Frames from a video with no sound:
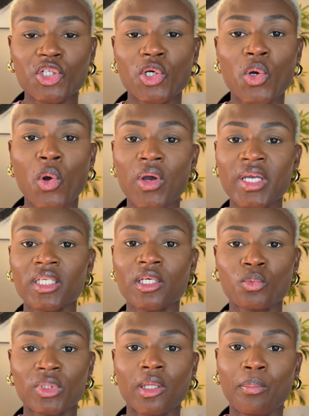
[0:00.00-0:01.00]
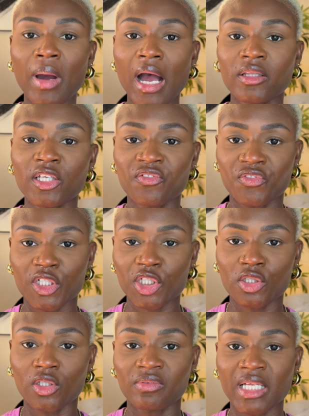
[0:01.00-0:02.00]
you're going in with the powder
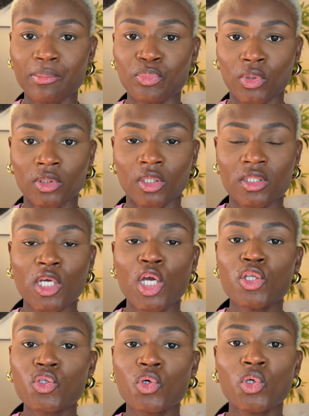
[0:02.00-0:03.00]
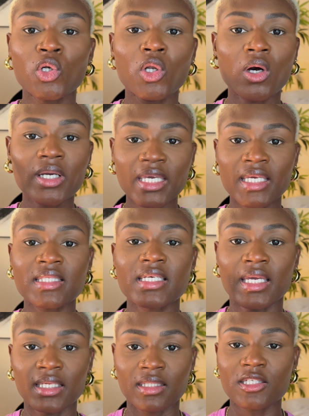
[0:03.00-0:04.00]
version of that product to lock it
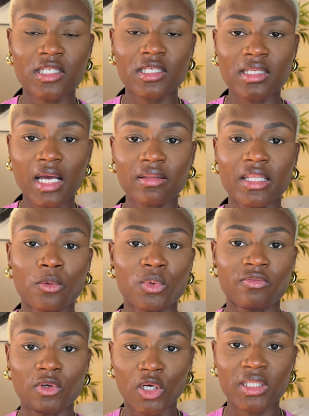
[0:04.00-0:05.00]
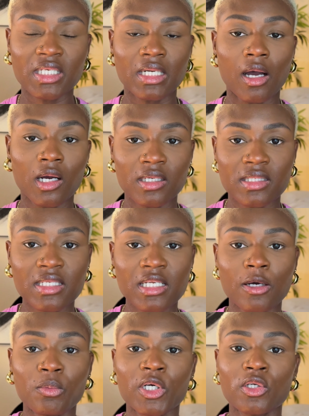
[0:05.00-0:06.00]
in. So now that we've locked in our
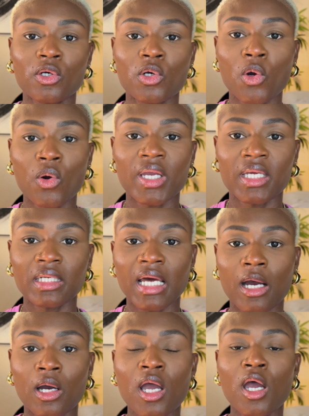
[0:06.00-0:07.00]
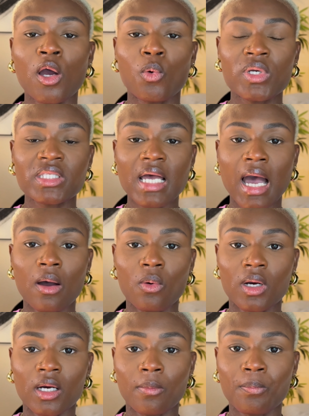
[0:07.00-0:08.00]
concealer, we're going to go in now with
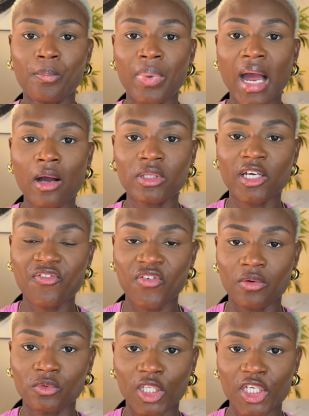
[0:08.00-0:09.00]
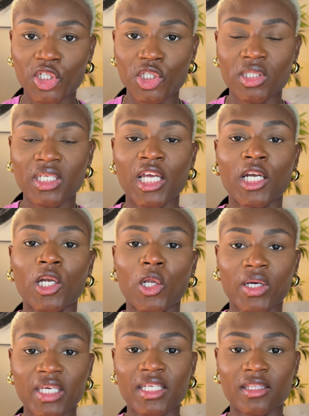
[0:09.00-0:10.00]
our powder foundation and
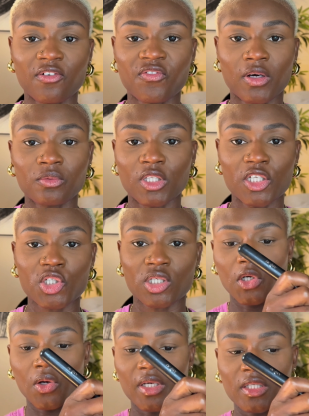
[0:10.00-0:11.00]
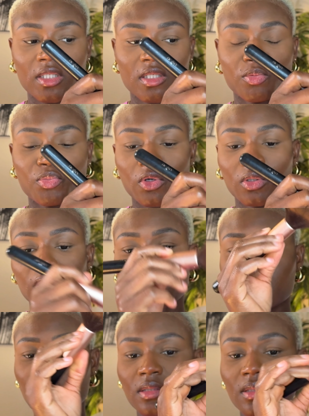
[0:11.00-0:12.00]
lock in the foundation. Go into the
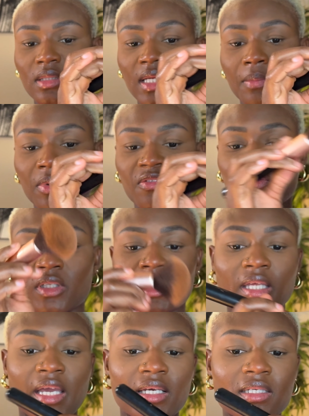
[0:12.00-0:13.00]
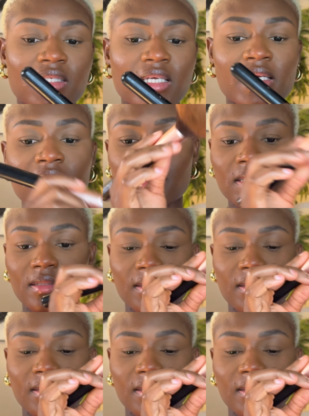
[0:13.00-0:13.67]
product, tap off any excess,